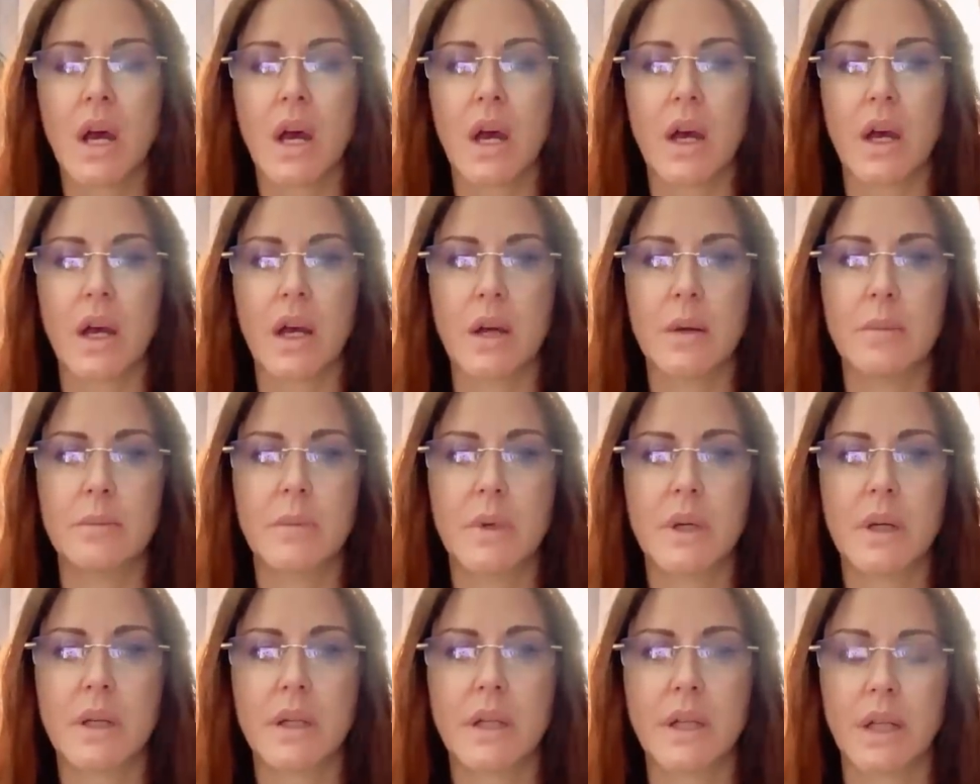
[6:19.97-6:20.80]
you
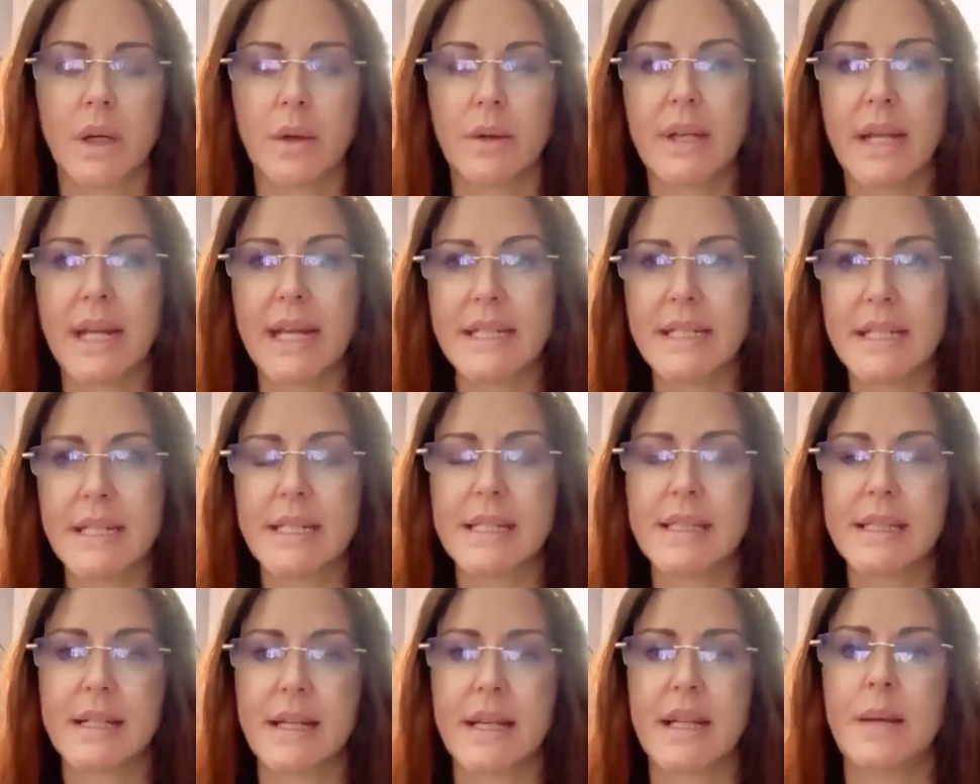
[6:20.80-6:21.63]
know, Lady
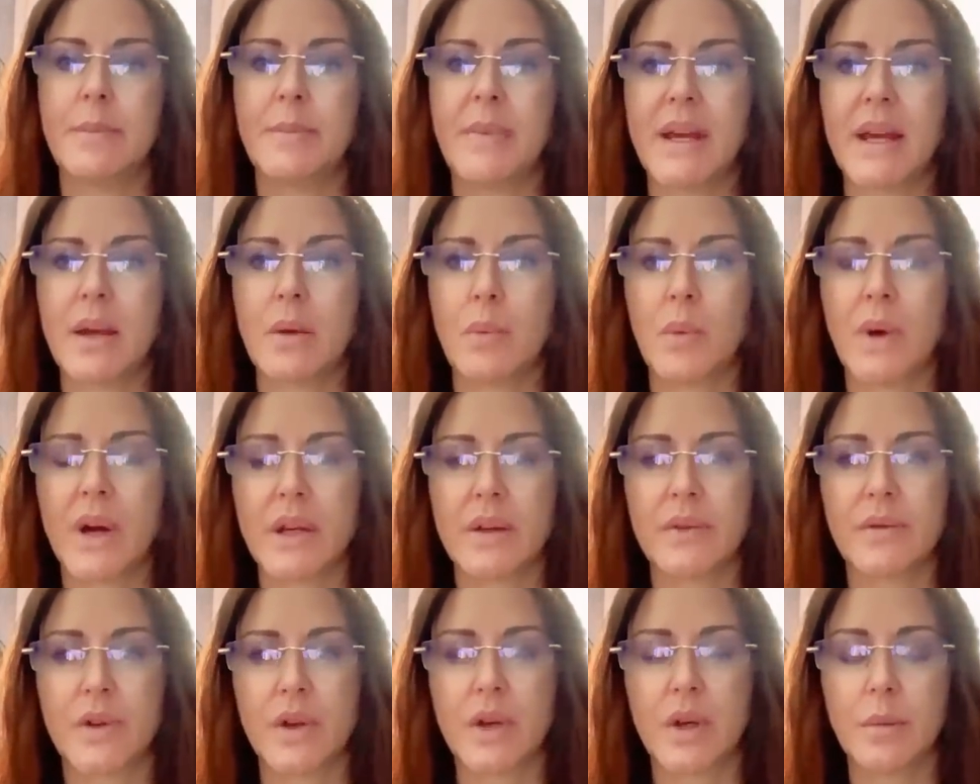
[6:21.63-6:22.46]
C being
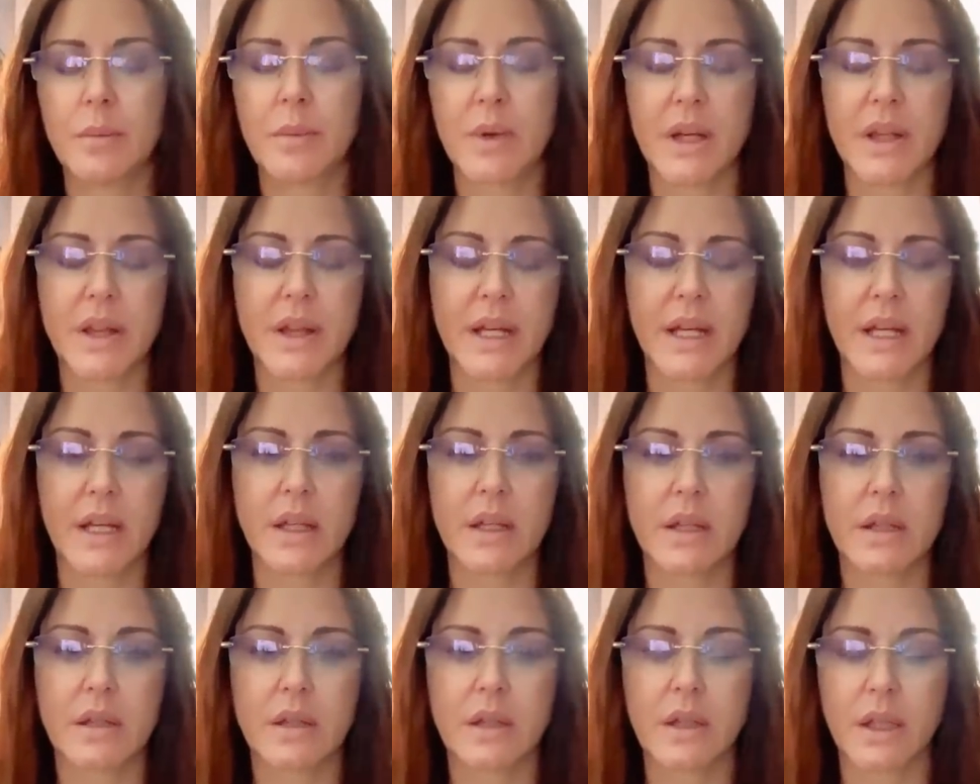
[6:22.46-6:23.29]
one of them, I
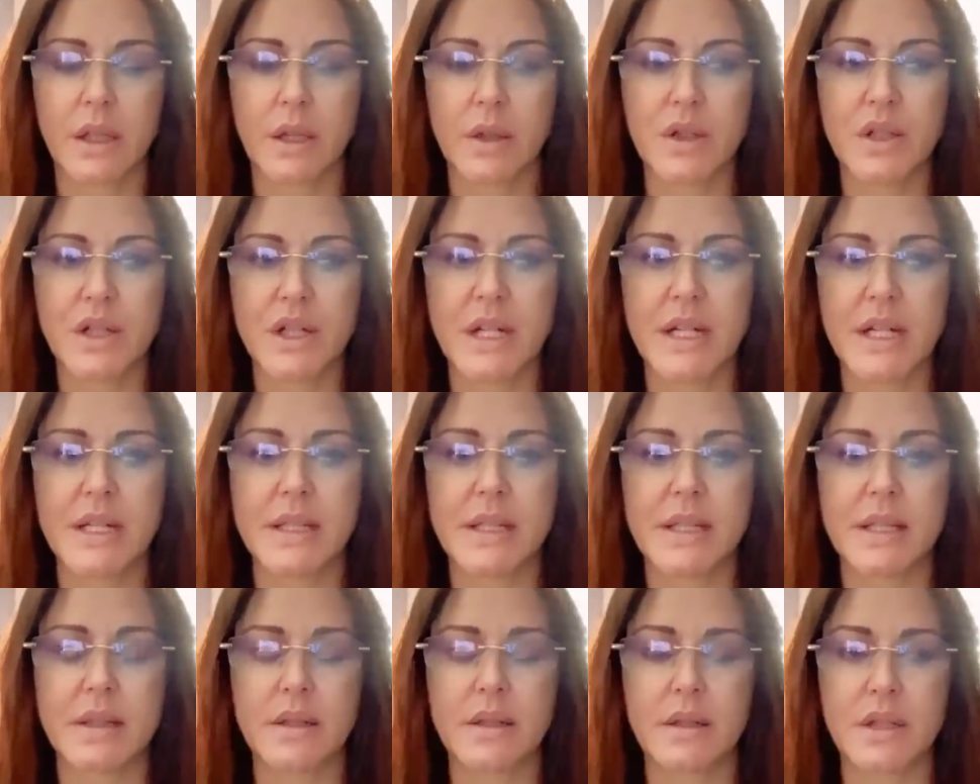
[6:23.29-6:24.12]
think, you know,
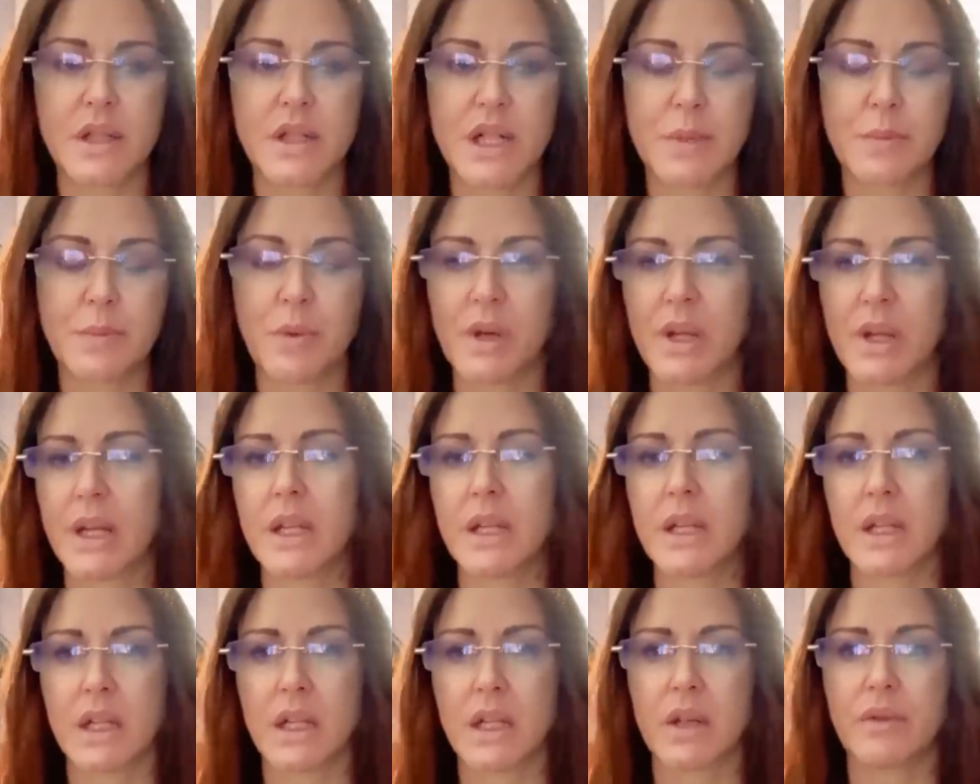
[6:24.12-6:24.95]
she's
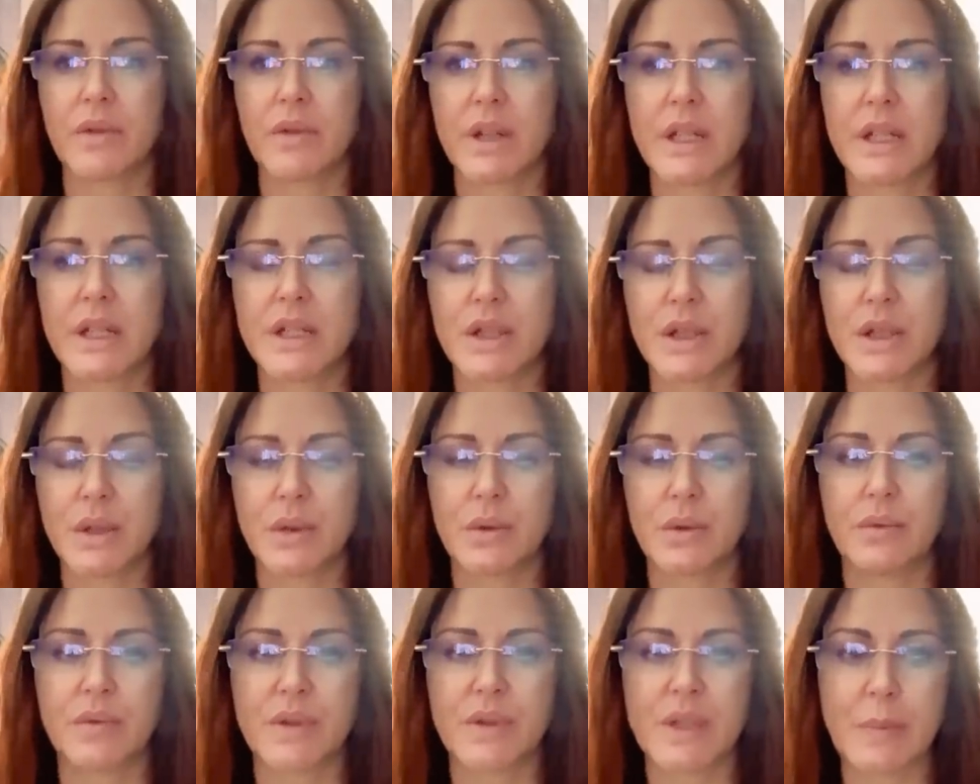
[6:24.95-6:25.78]
brilliant and I really
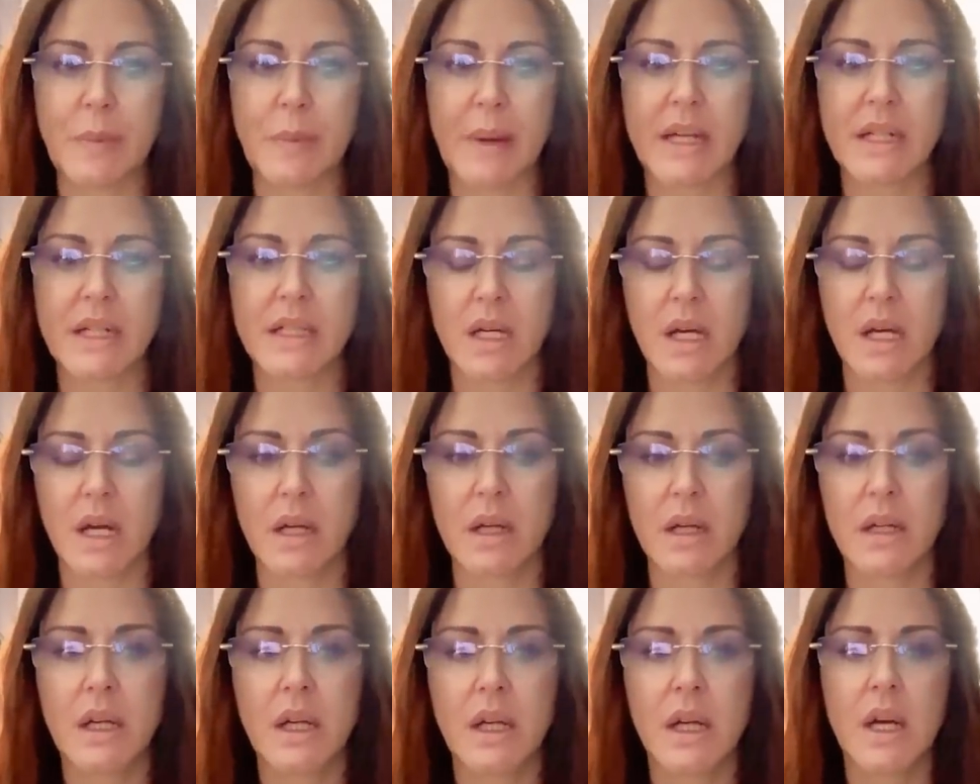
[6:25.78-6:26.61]
do respect
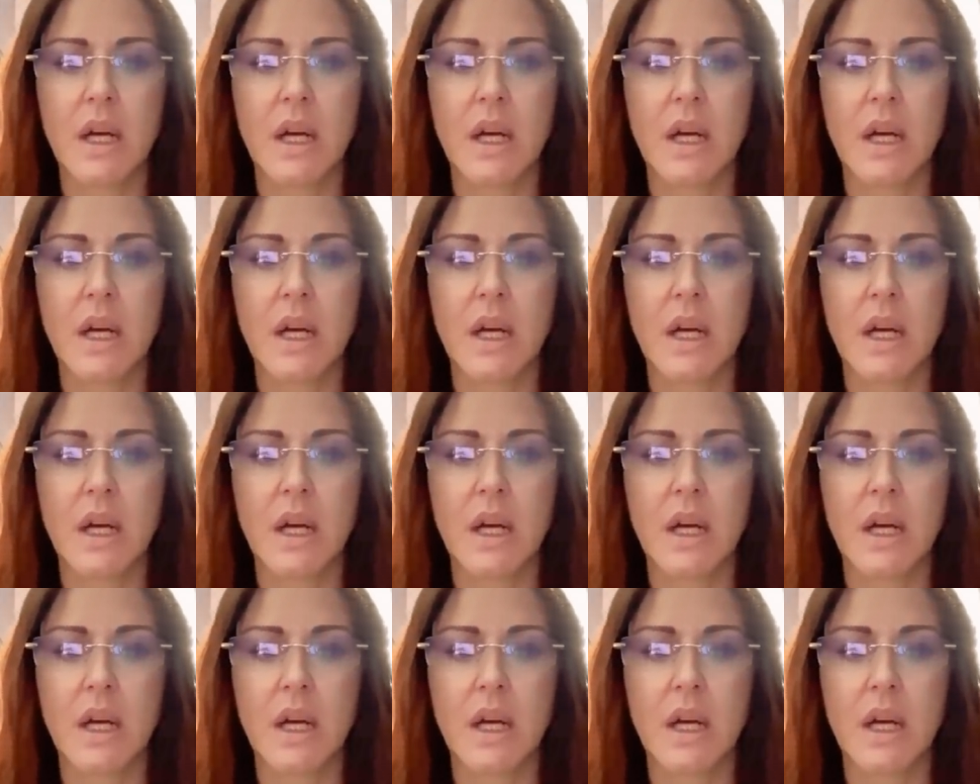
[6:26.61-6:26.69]
her.